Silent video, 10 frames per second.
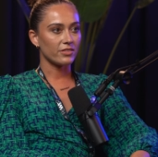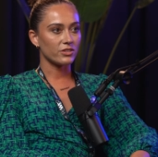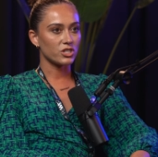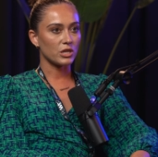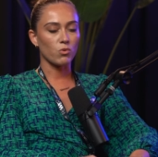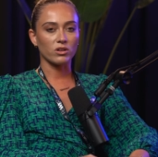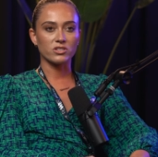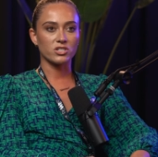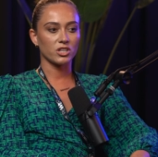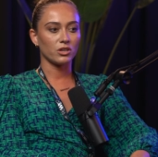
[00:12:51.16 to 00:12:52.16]
she
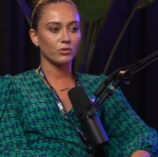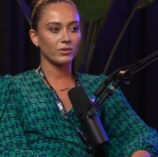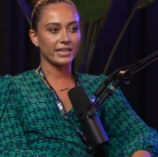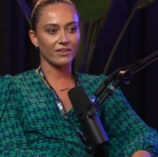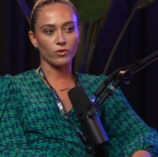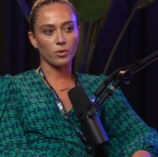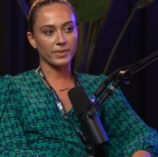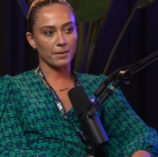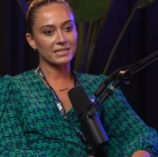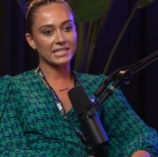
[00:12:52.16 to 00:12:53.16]
wants to give up
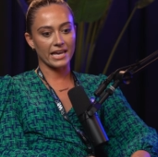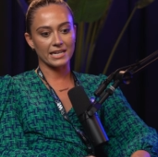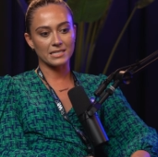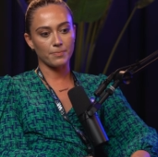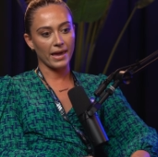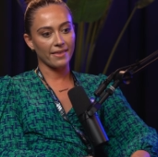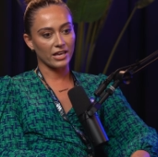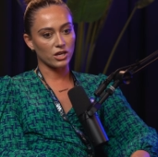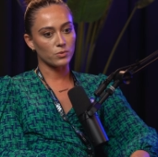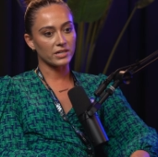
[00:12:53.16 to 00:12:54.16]
that maternity pay
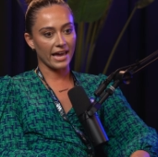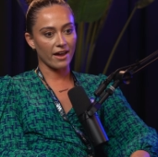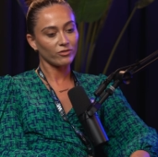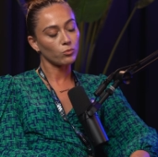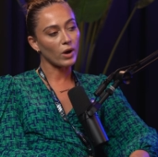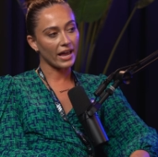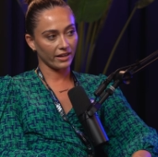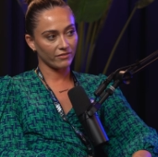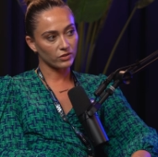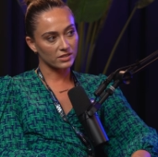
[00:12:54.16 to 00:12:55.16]
that you would get from
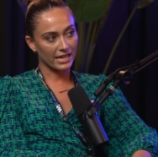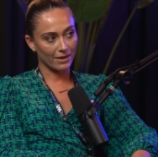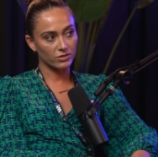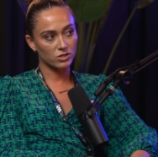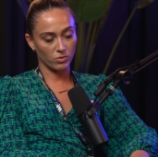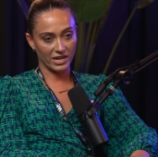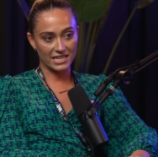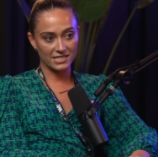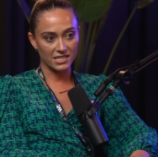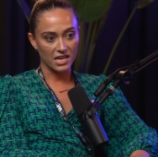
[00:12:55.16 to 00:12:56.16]
working full time for someone
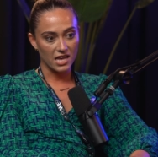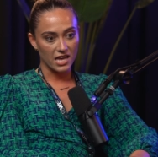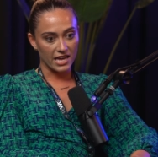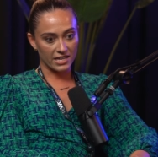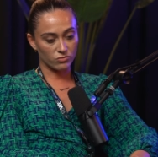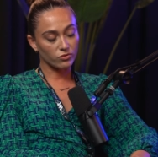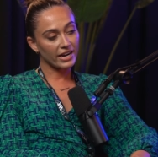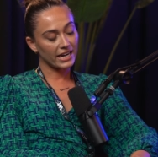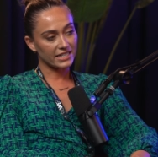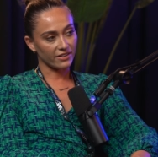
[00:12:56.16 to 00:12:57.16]
is is
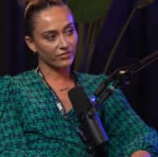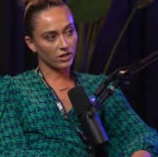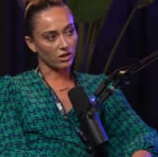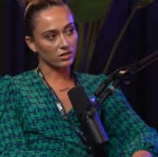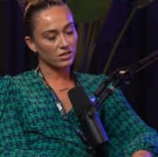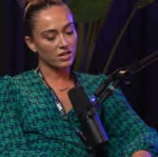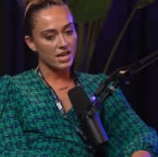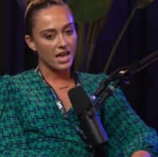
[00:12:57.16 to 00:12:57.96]
really difficult.